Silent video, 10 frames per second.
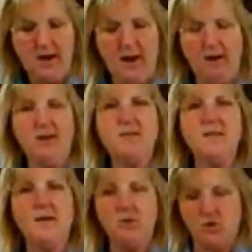Alex
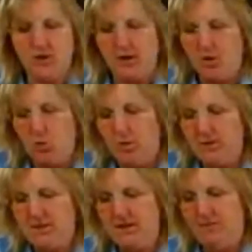Anderson and
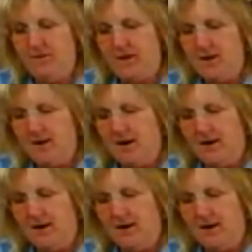Quilt TV.